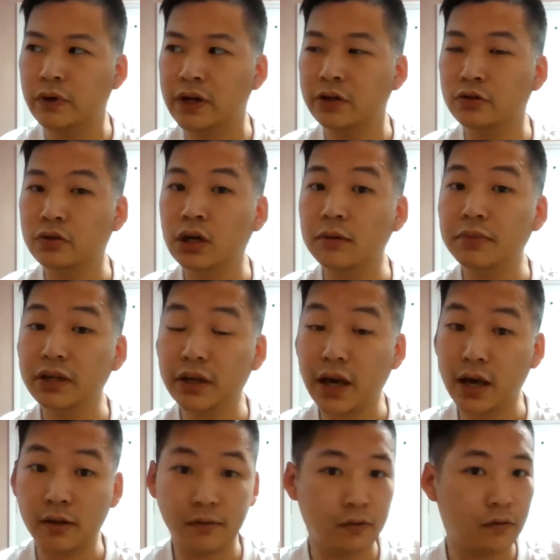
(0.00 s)
do cupping
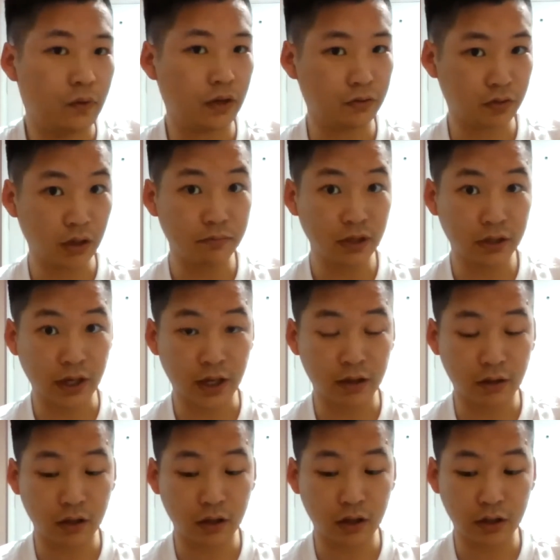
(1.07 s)
again, what
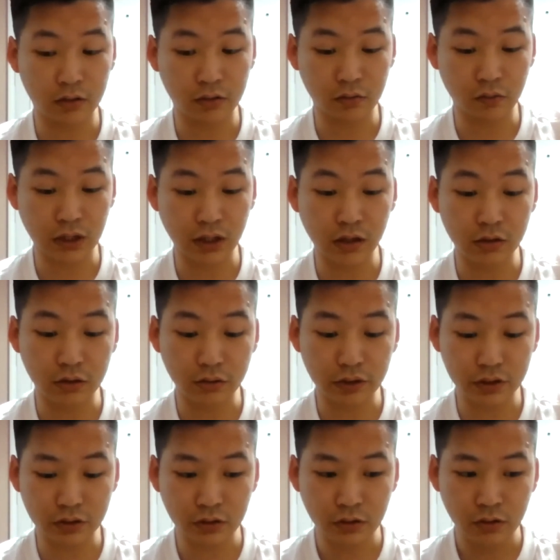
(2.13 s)
I'm gonna do
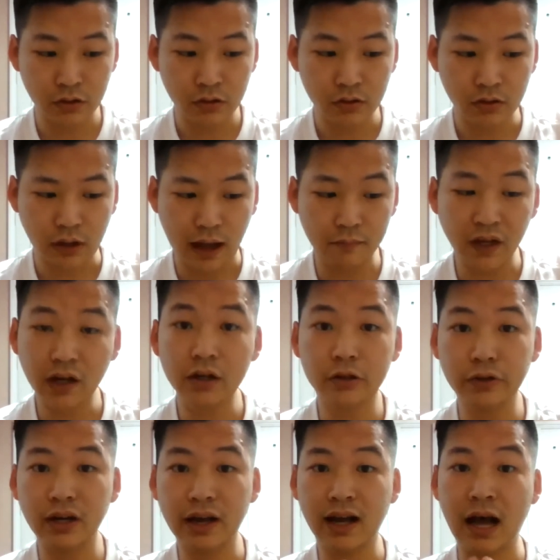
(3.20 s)
is, I'm not gonna
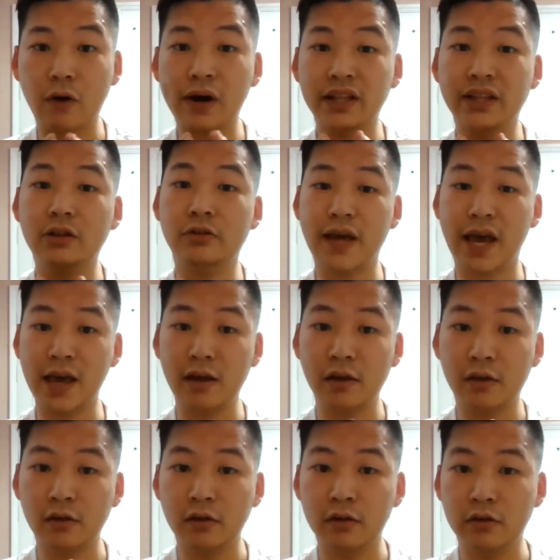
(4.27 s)
do it like how I did today.
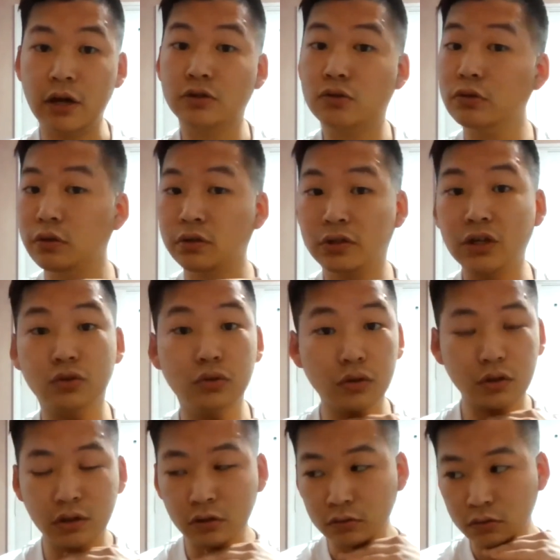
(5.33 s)
There's
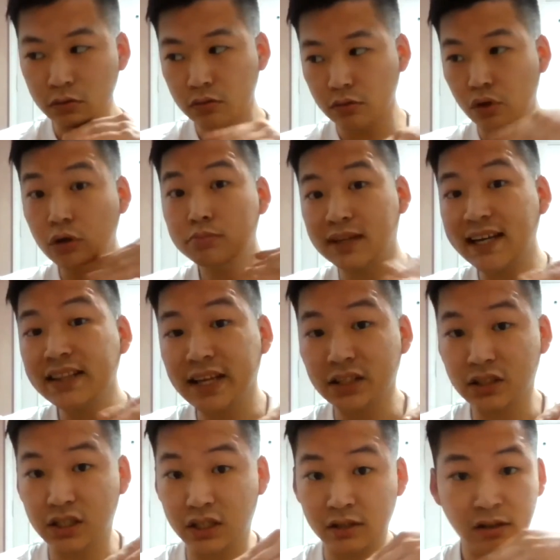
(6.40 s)
no blind
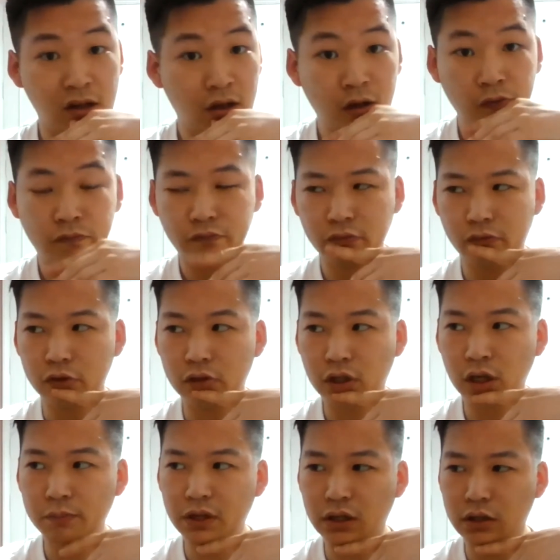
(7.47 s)
testing. For the
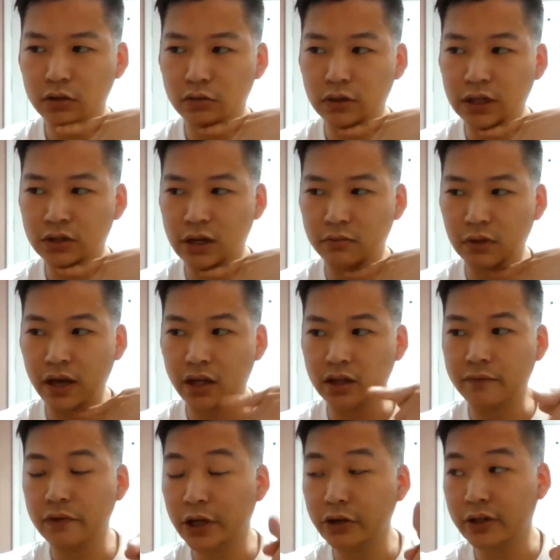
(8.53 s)
cupping I'm gonna do next time, I can
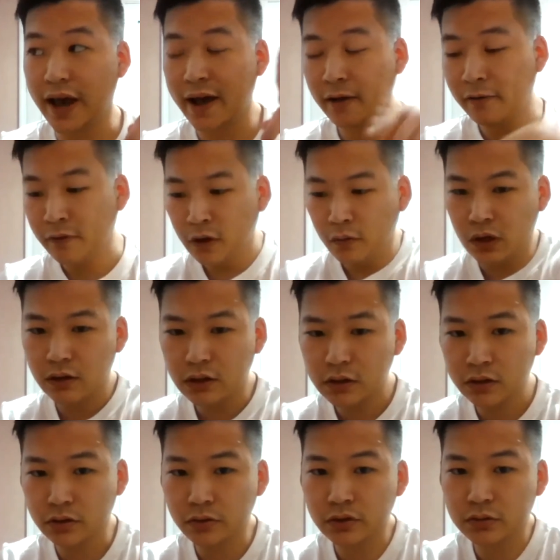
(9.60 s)
definitely tell you that. What I'm gonna
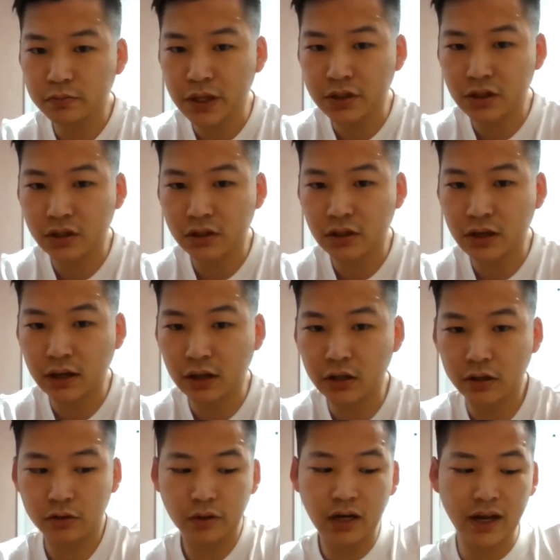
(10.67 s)
do is basically I'm gonna
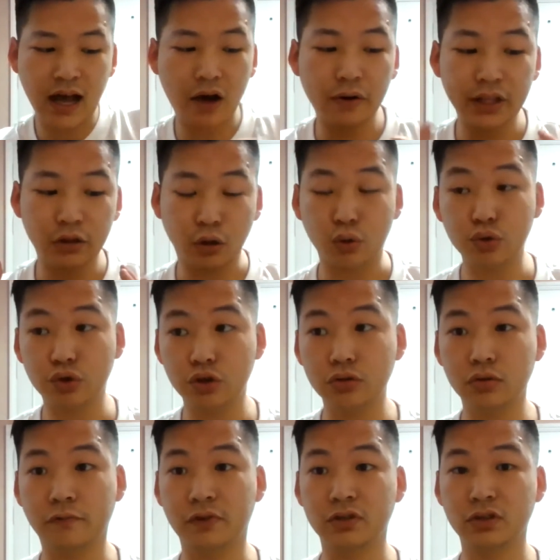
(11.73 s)
do it like how I told you
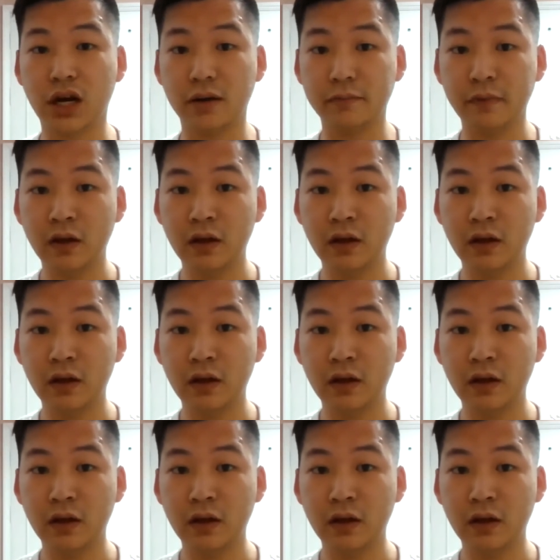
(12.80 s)
the first time.